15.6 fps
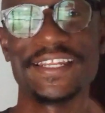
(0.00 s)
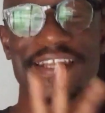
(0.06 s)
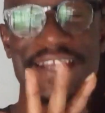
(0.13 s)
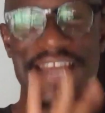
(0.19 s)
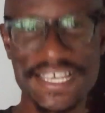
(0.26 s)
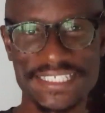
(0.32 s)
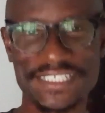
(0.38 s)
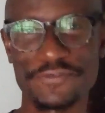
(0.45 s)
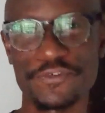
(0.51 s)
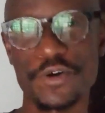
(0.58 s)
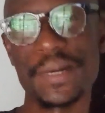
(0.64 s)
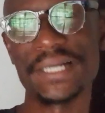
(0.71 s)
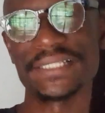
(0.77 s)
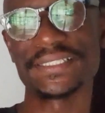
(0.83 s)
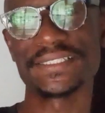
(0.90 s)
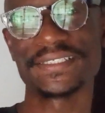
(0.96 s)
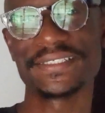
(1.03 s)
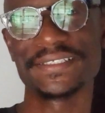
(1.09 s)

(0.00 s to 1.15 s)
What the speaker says: That's the format.